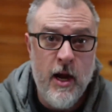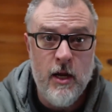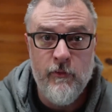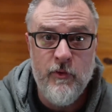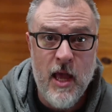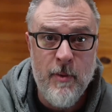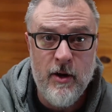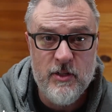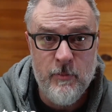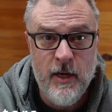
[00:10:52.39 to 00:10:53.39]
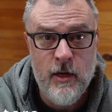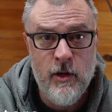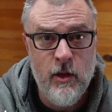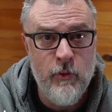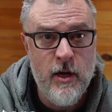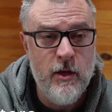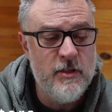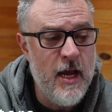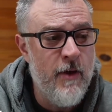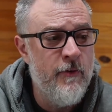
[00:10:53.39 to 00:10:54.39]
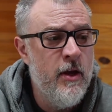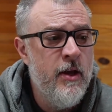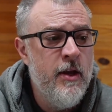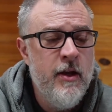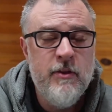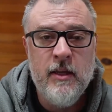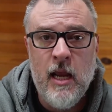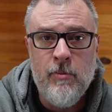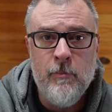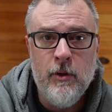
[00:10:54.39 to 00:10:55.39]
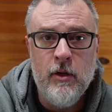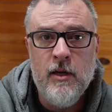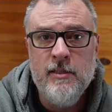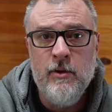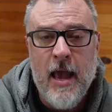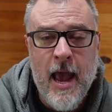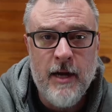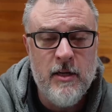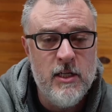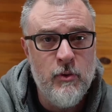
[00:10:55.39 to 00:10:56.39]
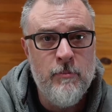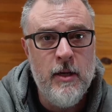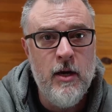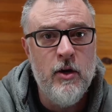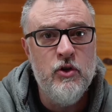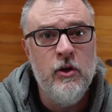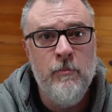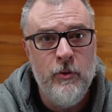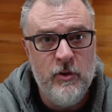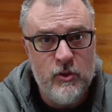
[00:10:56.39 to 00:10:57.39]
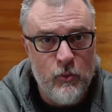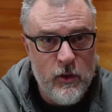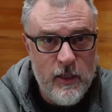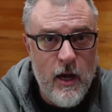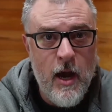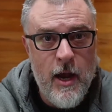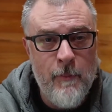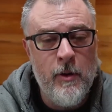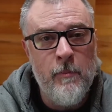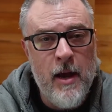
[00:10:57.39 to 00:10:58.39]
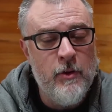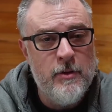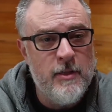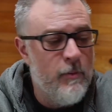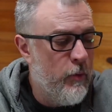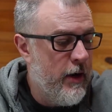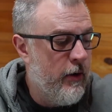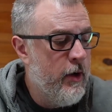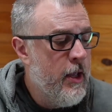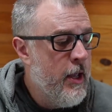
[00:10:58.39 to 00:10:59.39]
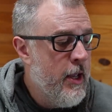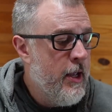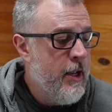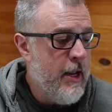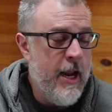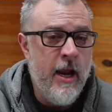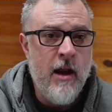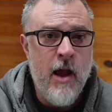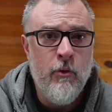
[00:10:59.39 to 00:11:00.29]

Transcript: radio for that matter. Some handheld radios have the capability to act as repeaters. You could put this really high up on a mountain somewhere, and I